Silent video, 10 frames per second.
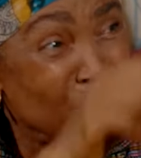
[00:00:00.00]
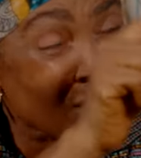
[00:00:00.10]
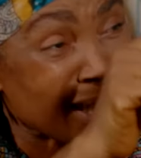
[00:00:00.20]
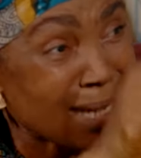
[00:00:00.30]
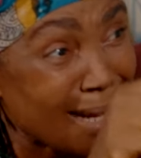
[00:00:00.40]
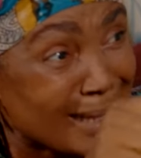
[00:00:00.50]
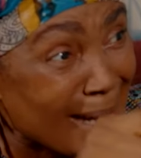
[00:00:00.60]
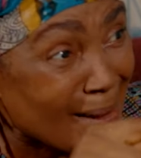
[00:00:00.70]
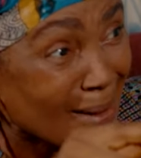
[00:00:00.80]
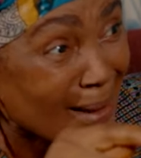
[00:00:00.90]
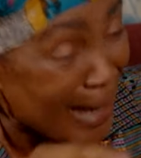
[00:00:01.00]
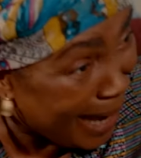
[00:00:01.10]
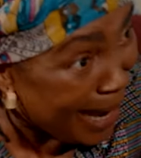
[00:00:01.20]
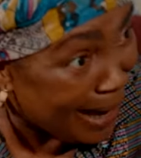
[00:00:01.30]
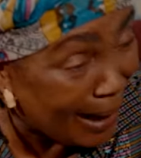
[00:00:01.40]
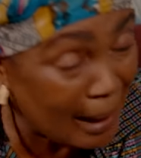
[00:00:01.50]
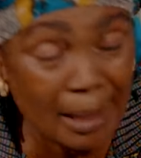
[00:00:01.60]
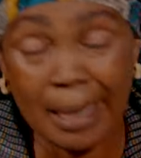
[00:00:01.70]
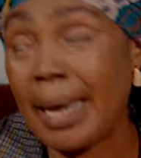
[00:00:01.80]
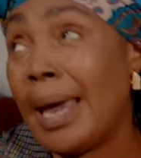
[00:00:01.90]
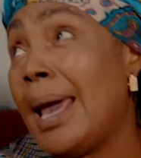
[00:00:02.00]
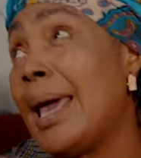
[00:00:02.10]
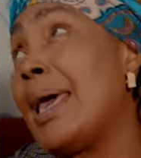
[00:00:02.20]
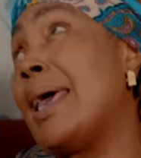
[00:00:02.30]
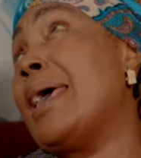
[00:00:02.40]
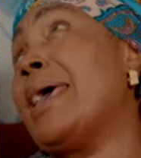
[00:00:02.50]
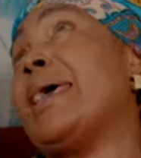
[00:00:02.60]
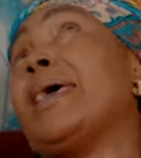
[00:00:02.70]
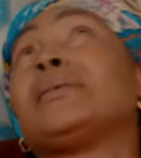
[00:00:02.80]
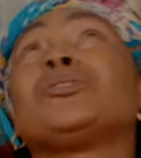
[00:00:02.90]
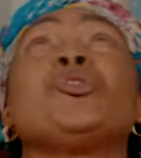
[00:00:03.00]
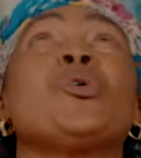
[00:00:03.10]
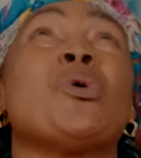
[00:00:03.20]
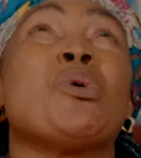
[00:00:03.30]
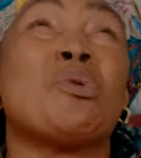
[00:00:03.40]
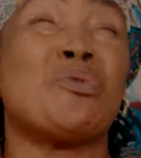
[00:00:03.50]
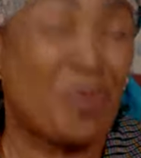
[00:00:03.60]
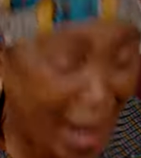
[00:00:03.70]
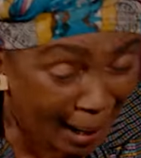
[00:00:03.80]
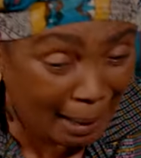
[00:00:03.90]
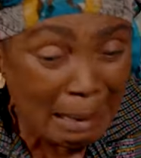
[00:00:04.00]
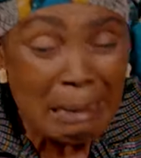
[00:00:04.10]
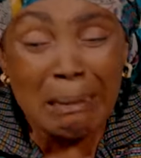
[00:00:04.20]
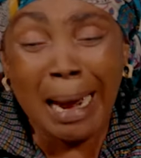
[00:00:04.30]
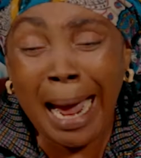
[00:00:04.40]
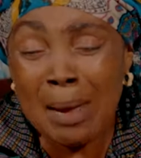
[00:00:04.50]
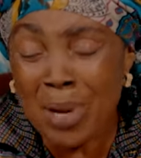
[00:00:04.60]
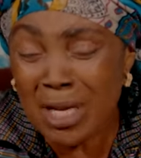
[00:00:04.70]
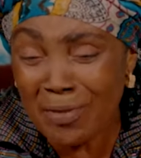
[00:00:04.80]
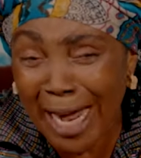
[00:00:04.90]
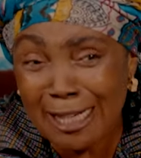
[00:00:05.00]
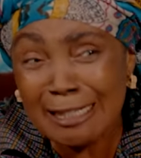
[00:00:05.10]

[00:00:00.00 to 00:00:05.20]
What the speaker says: You see that girl? Eh? Hey, Jehovah. I believe that